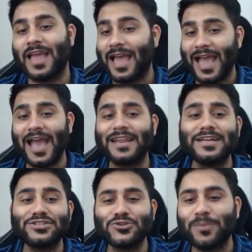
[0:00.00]

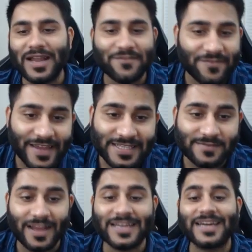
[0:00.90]
Errors you might face
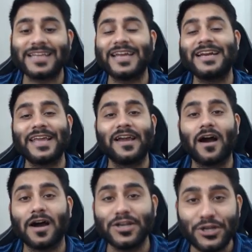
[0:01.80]
while creating
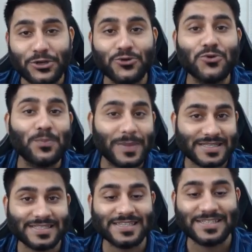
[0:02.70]
a new
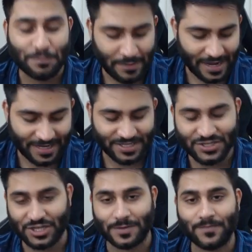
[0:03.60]
business
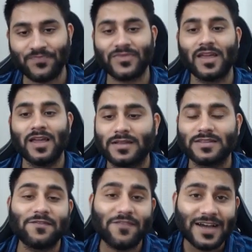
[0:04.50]
manager. The
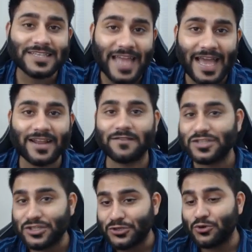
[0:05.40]
first error
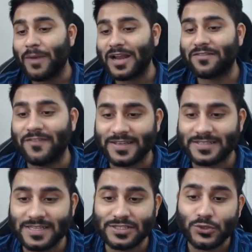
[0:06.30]
which you might face
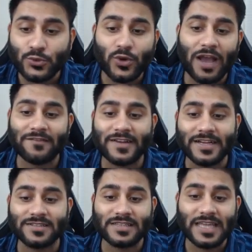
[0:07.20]
is you have
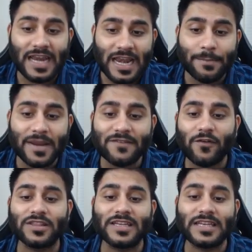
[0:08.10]
reached the limit
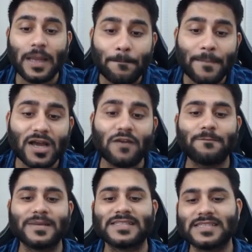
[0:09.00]
for the number of
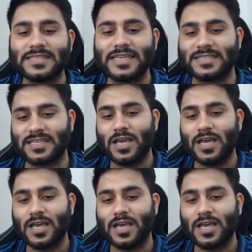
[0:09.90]
businesses